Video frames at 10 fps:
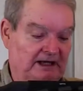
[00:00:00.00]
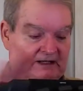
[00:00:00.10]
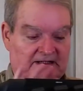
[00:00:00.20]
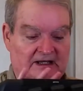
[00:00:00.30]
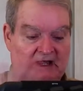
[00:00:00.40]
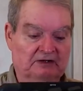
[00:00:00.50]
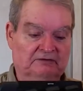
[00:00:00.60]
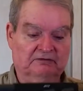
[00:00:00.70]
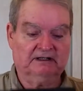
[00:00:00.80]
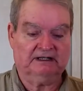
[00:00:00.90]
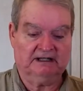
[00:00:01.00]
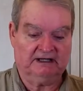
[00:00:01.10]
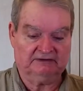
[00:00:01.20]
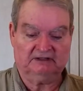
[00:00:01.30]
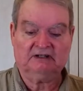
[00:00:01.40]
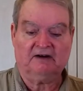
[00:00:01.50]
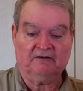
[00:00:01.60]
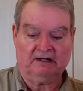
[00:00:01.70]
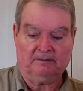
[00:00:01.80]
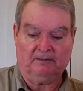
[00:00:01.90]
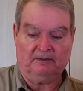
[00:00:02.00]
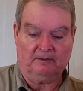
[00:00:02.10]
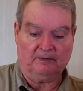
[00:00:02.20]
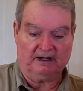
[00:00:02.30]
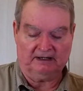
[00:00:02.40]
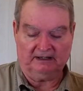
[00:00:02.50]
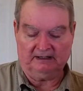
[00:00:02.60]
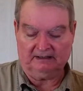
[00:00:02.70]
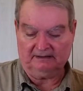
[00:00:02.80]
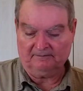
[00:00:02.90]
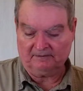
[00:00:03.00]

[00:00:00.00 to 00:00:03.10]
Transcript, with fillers: It's really nice. It's covered up by the